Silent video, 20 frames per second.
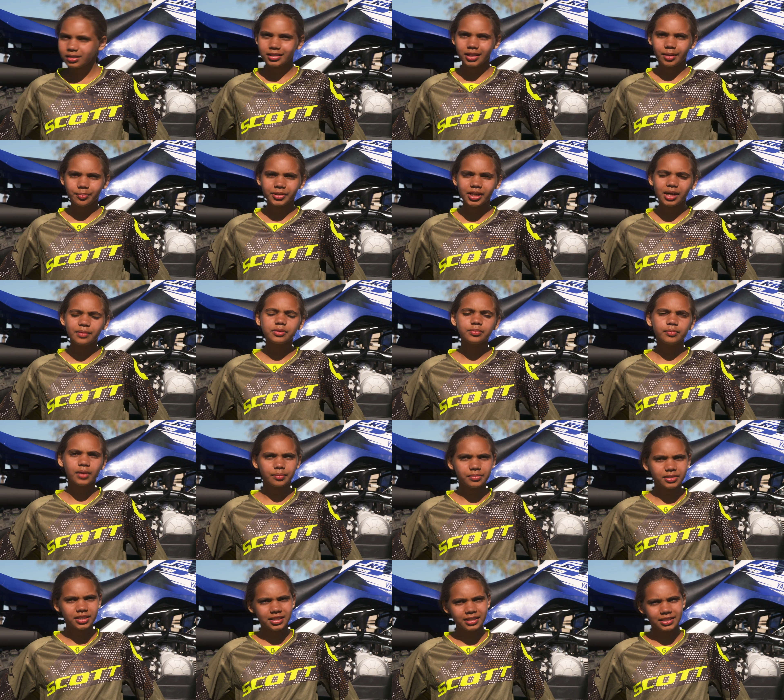Sometimes
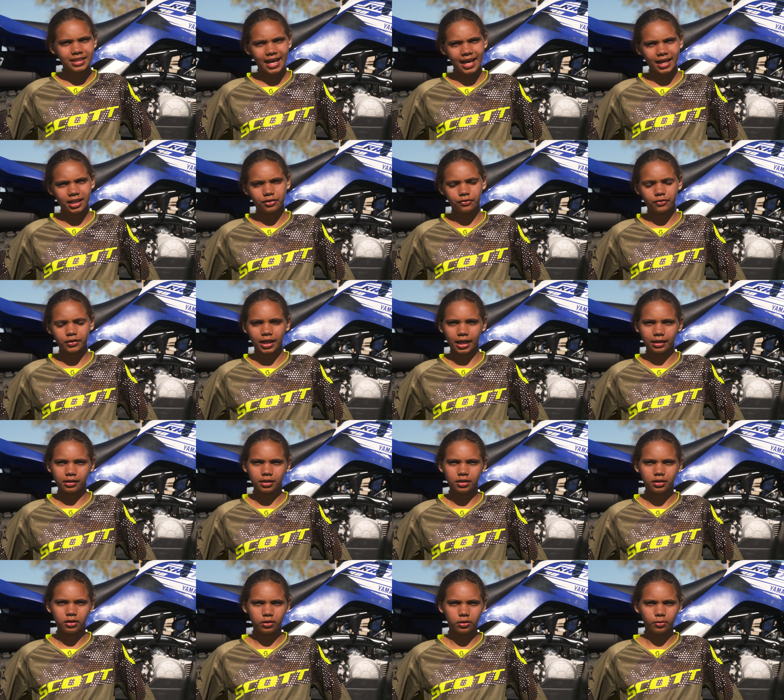mums and dads forget
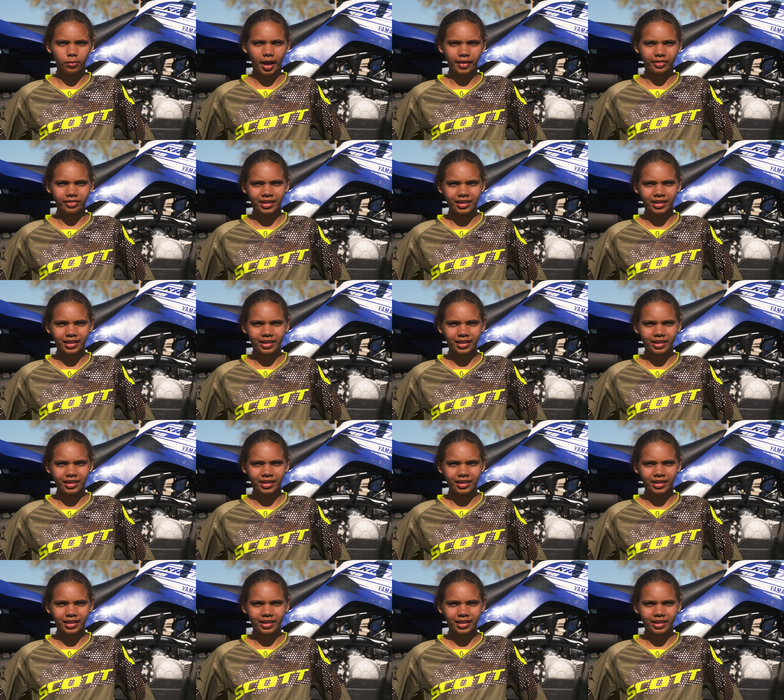to do the right